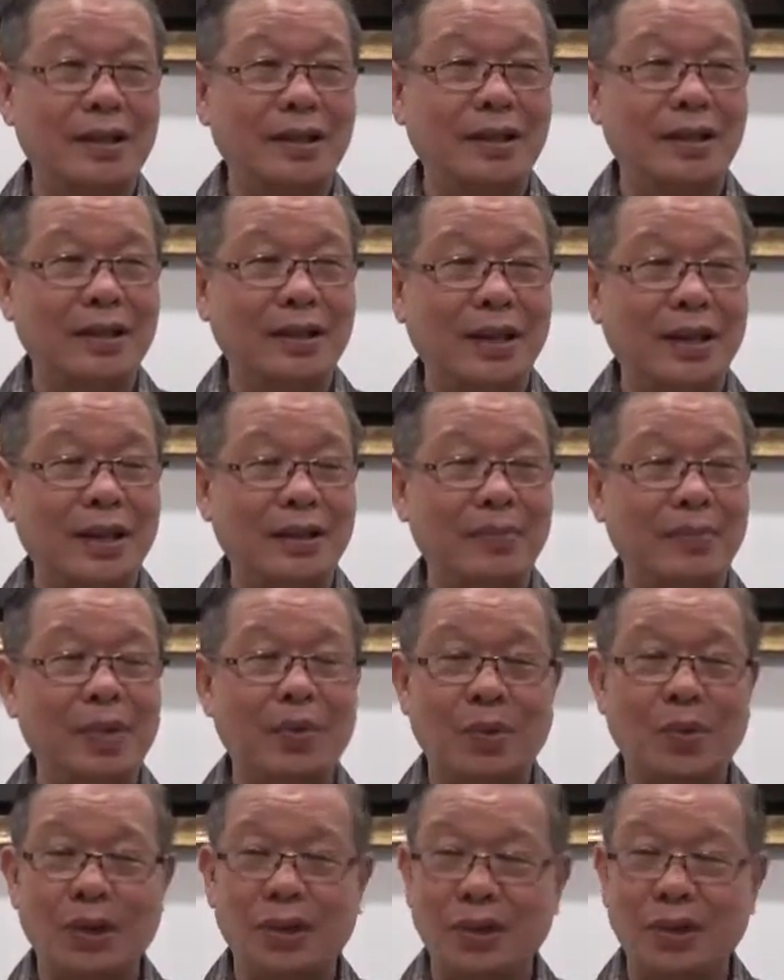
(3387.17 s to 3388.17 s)
I've
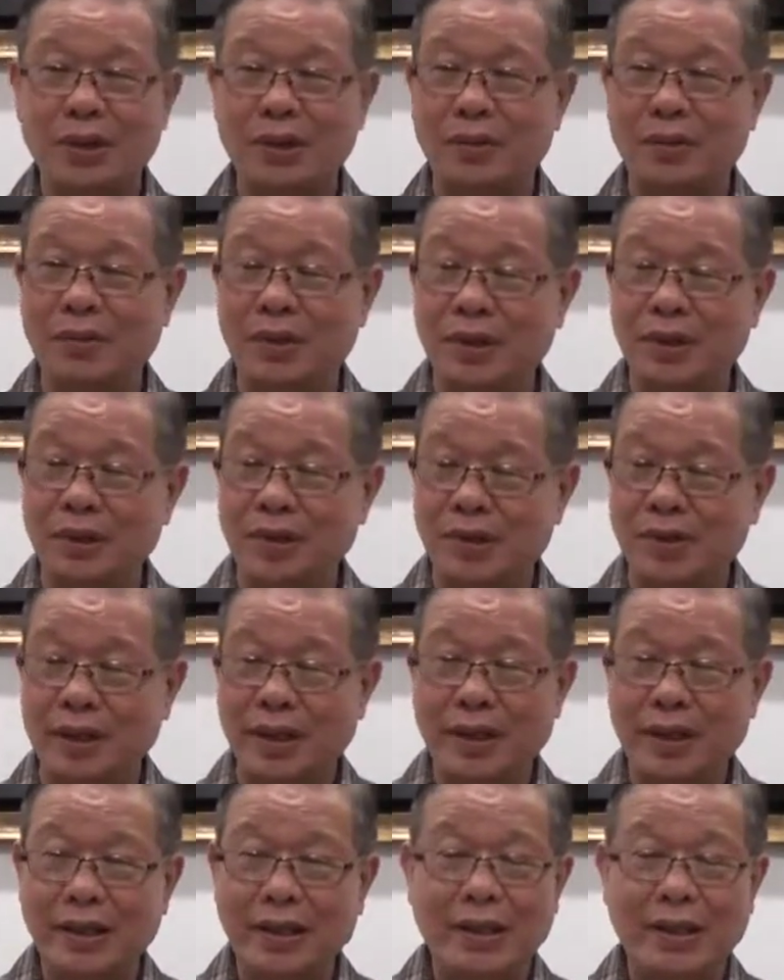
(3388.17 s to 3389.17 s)
been watching the video
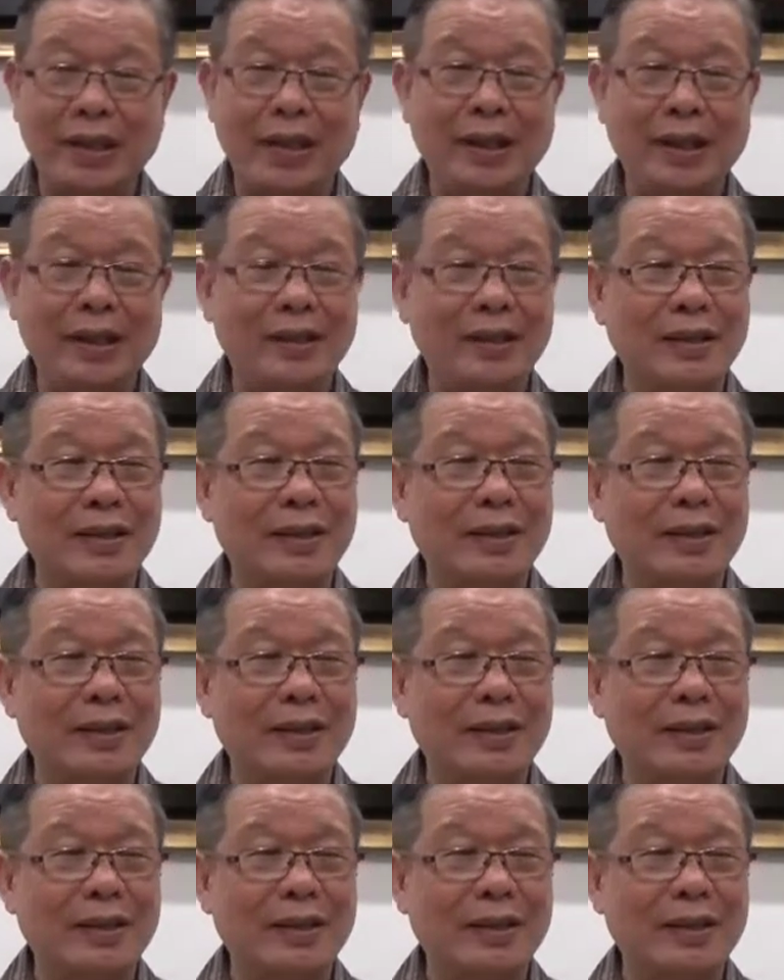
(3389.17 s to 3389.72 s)
again and again.